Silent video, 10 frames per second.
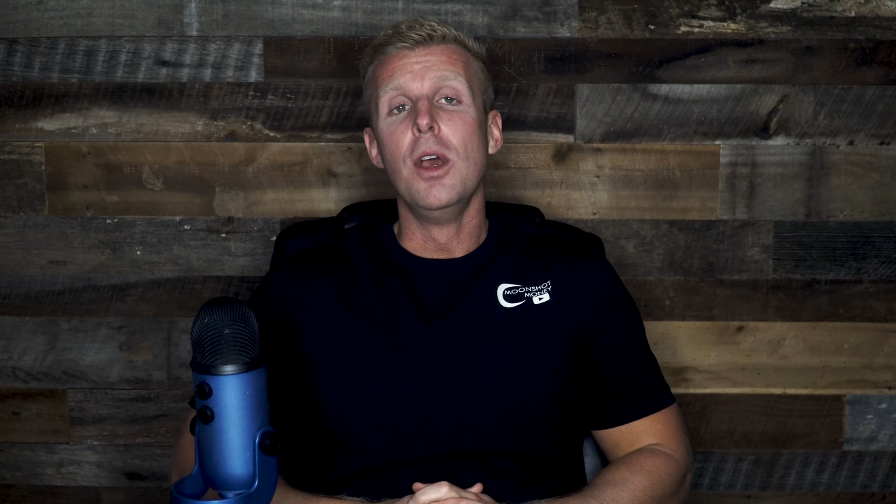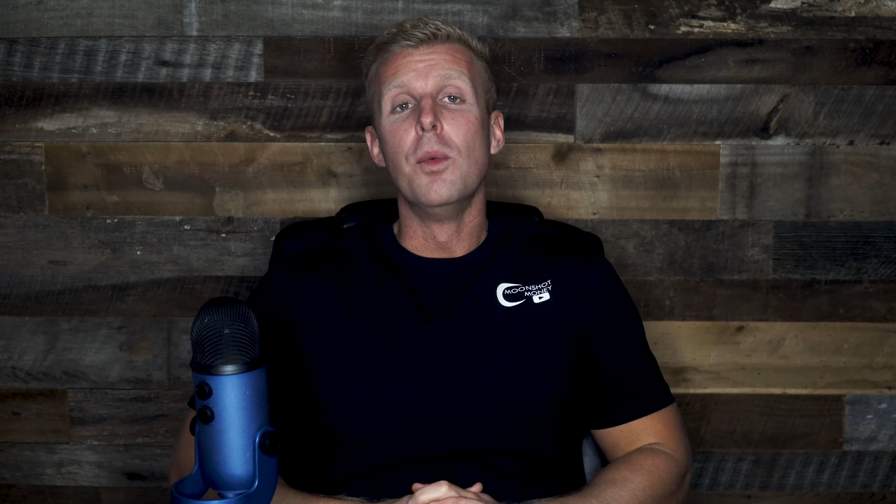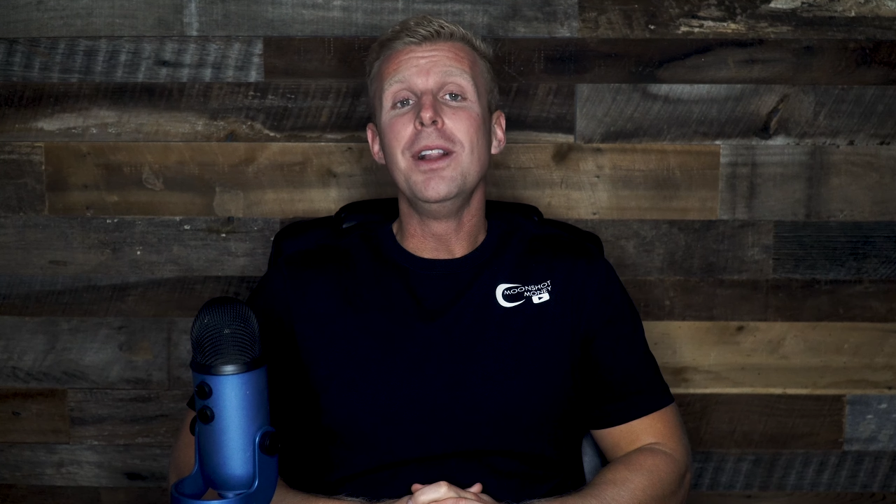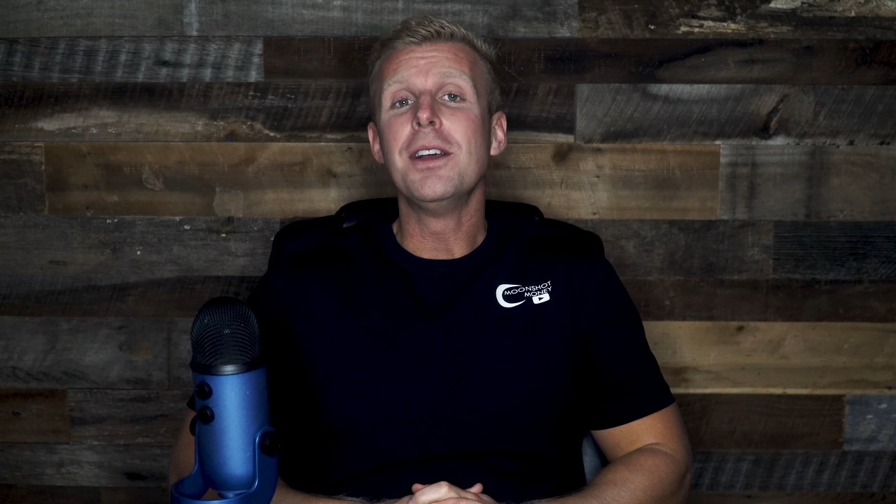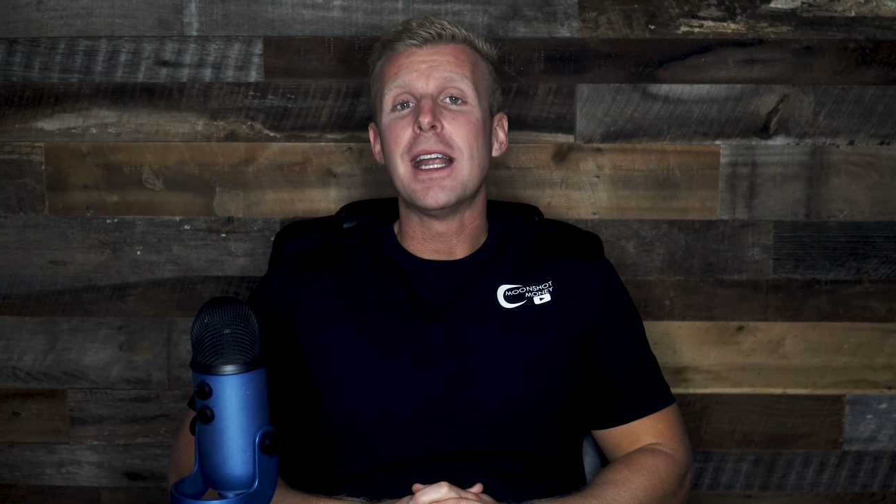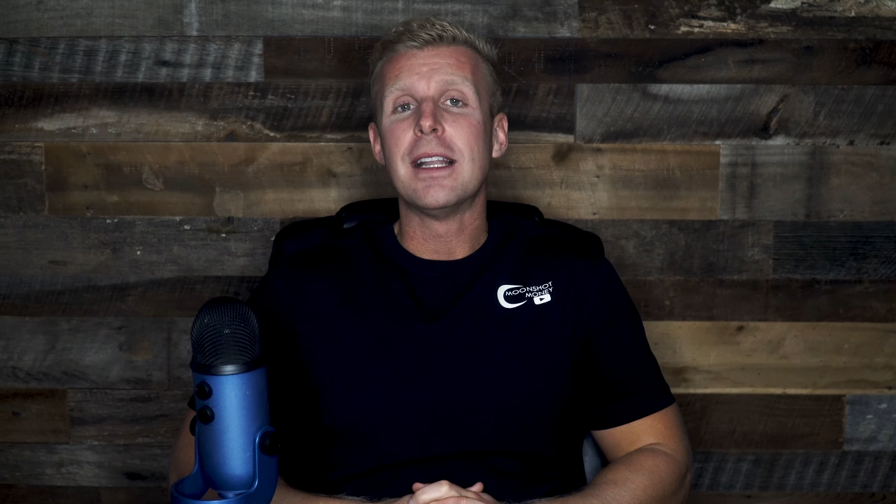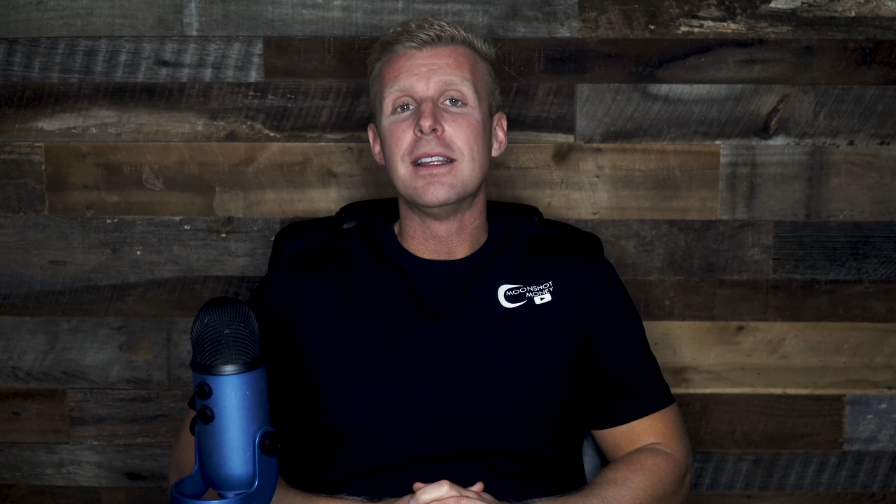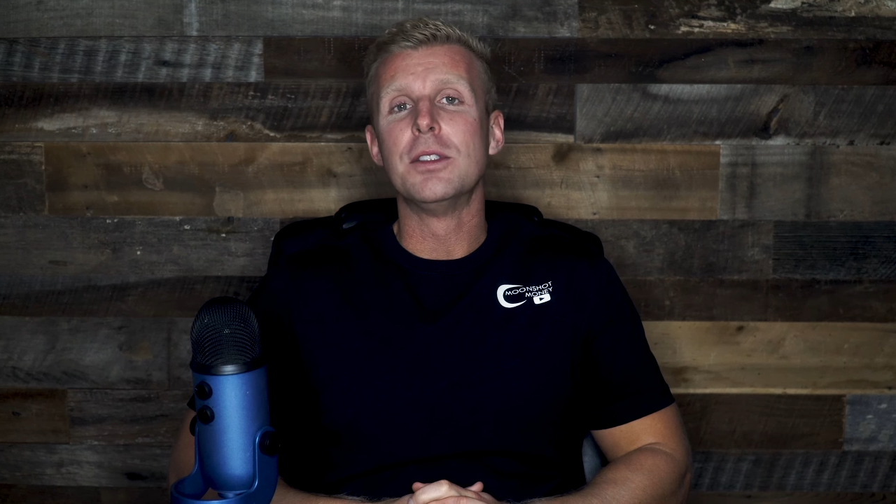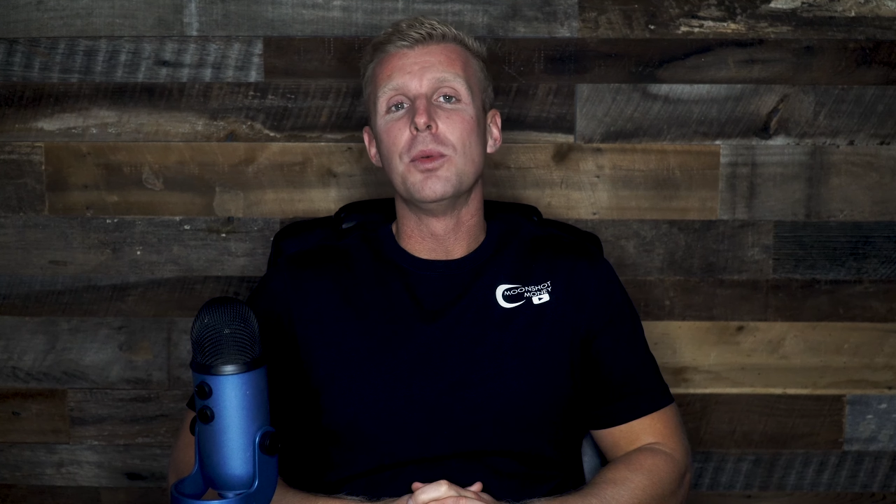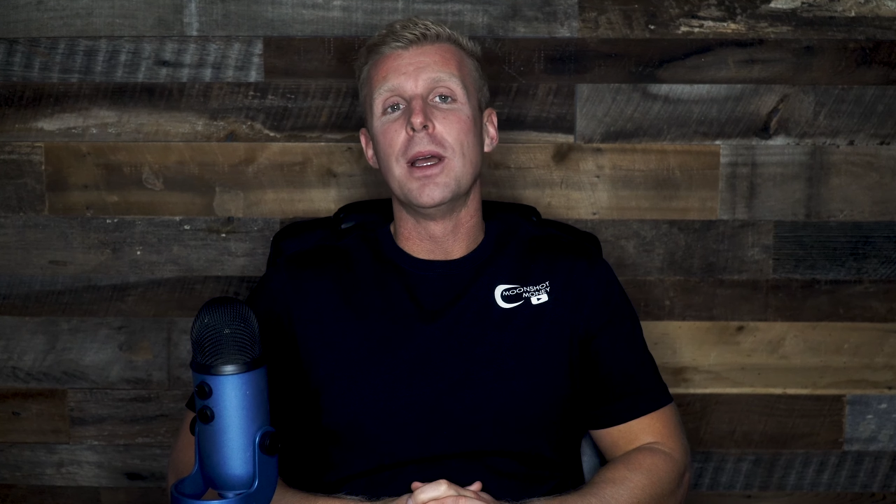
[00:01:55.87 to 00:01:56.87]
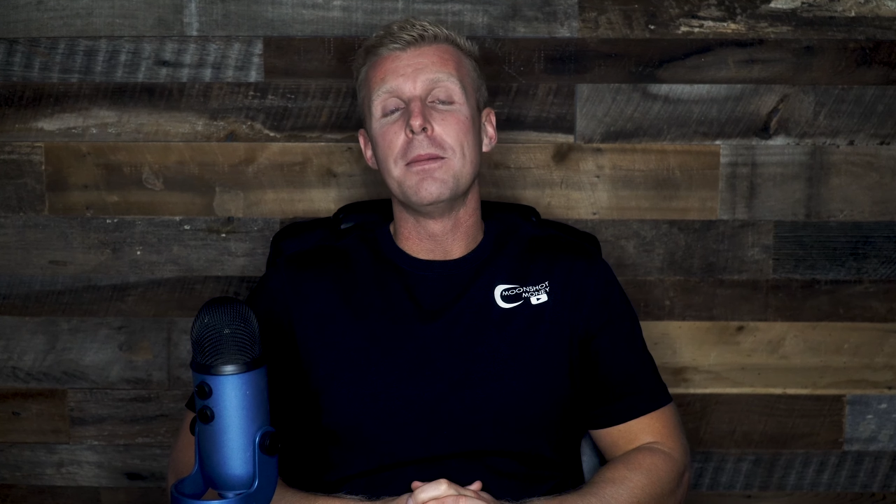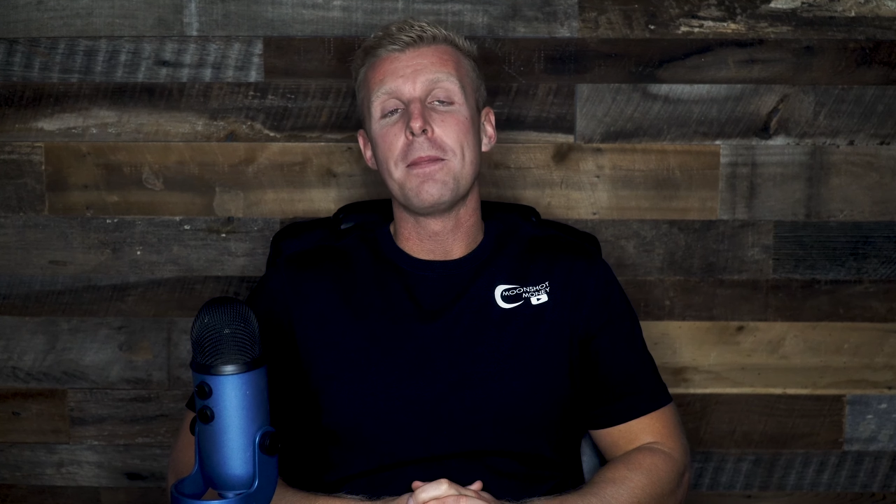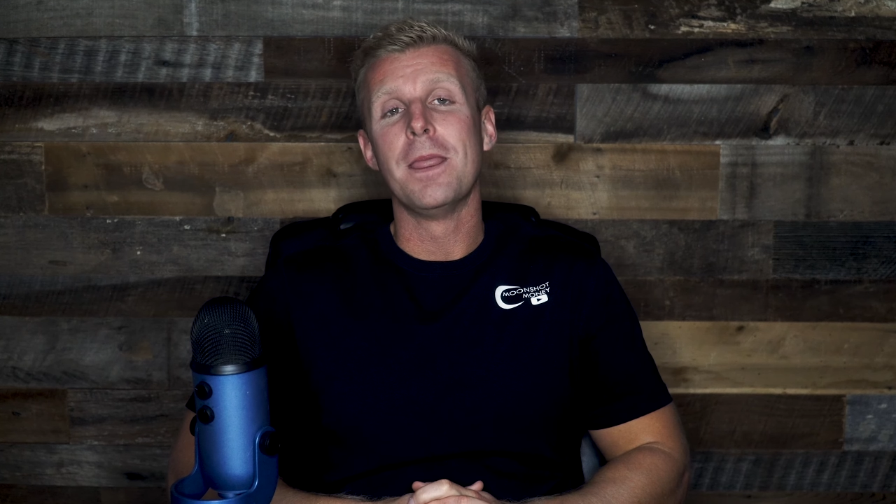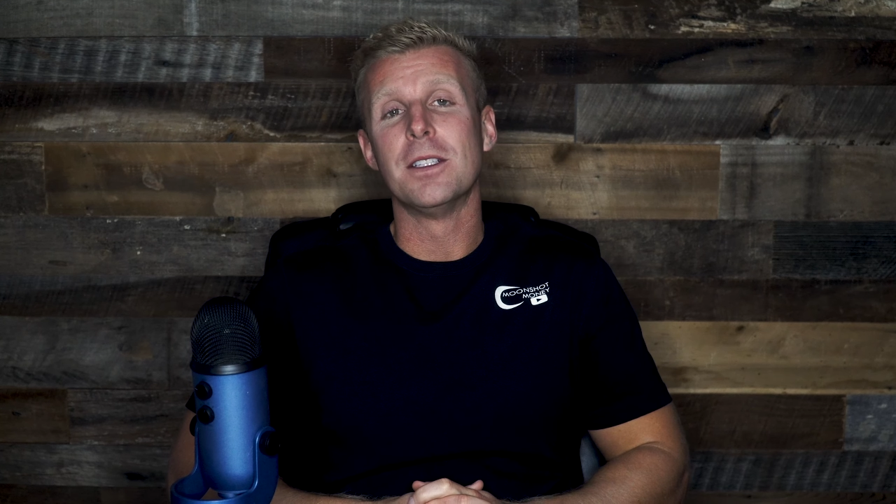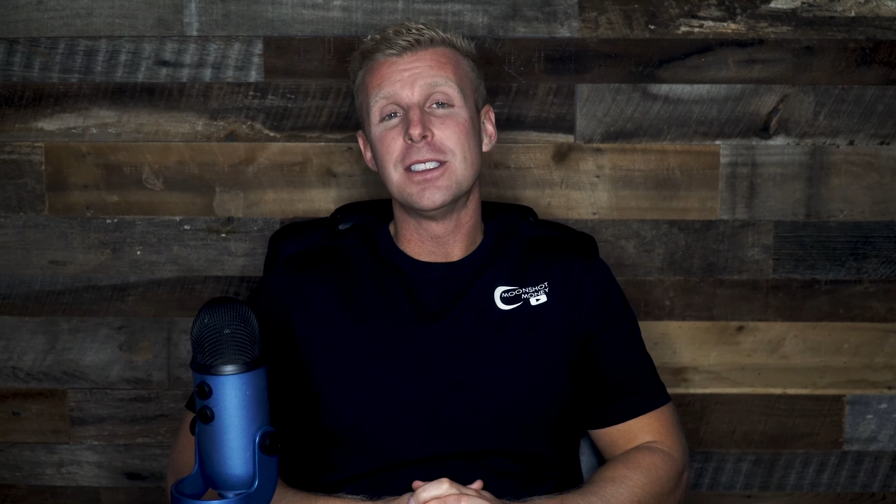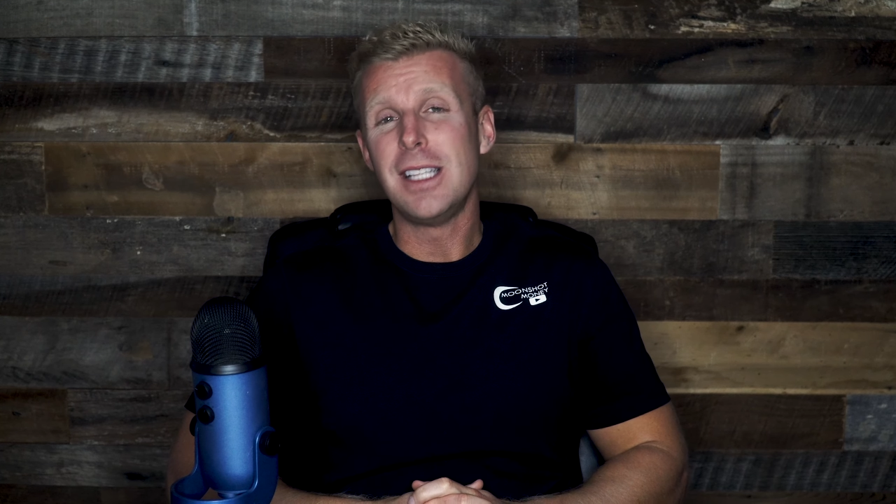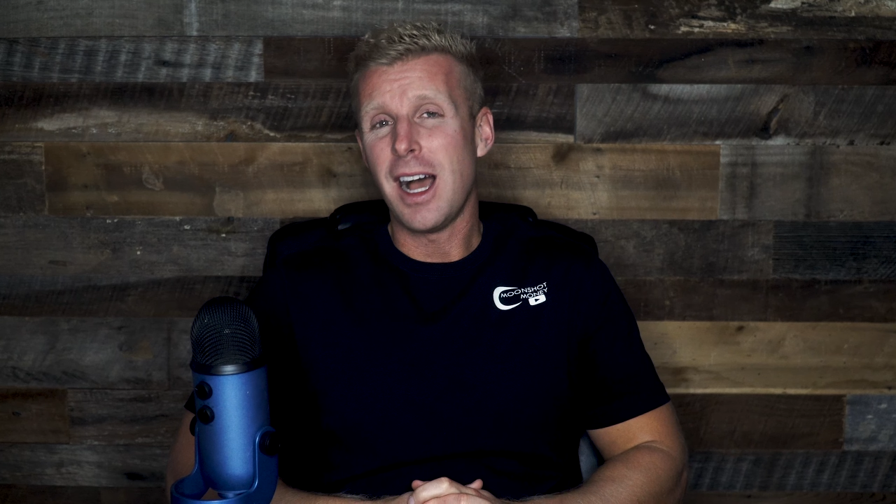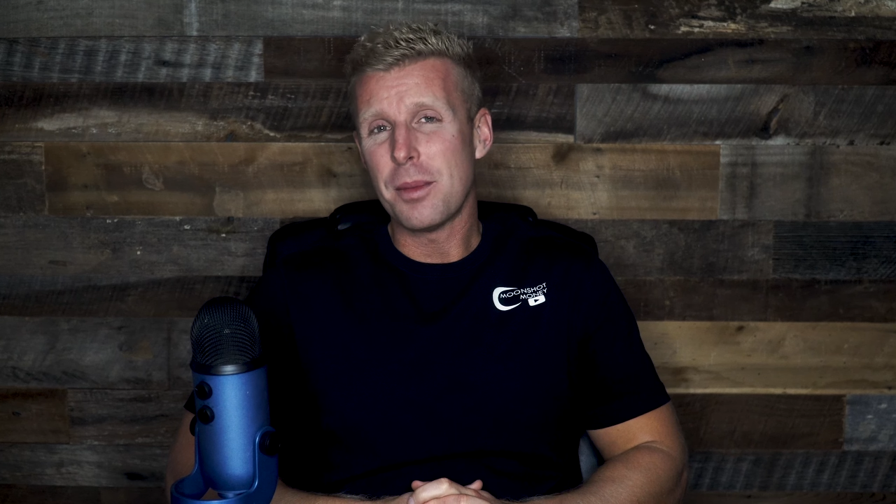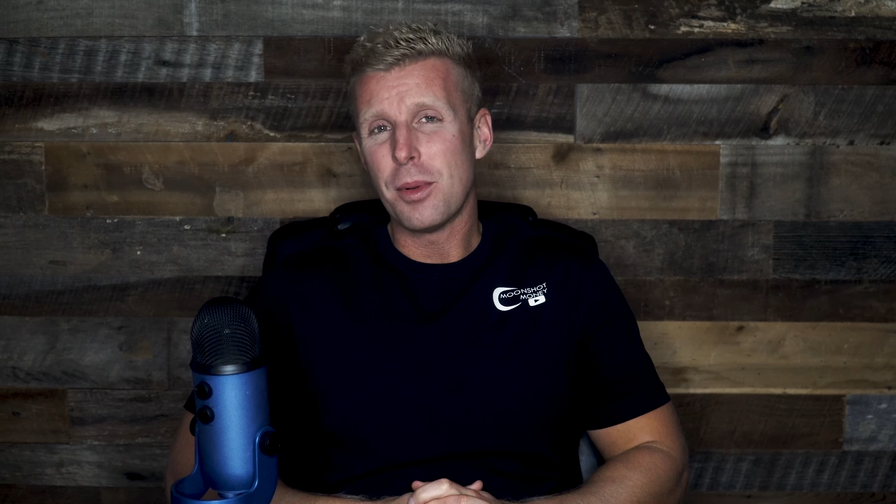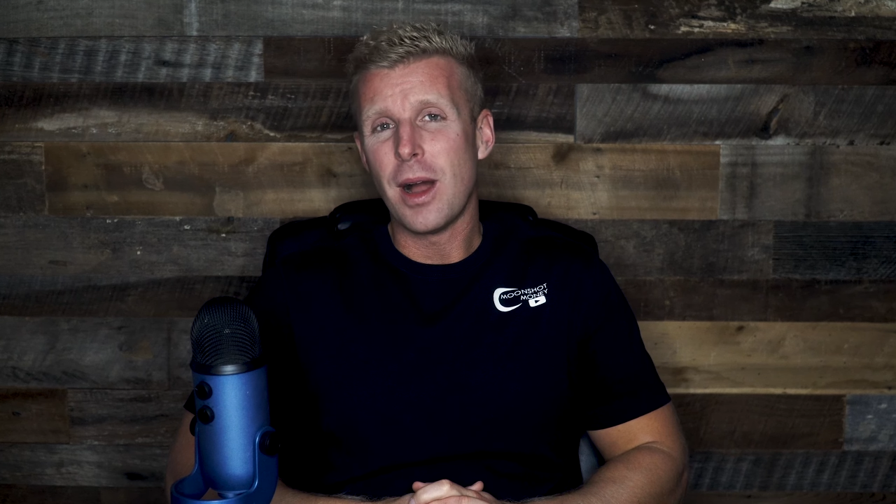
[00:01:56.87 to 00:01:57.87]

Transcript: We look at it this way. The stock